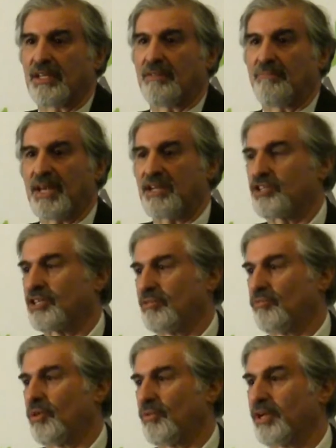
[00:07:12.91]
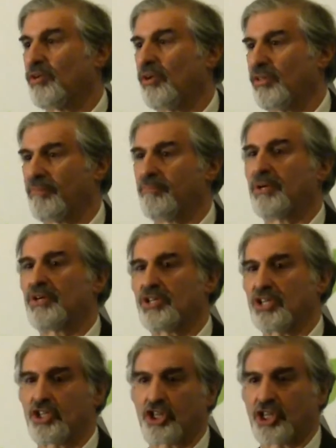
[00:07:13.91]
enmeshed in what we call the
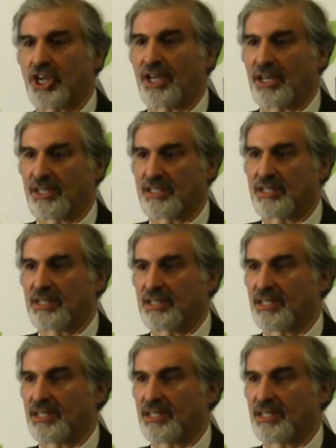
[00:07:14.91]
Burgess Shales.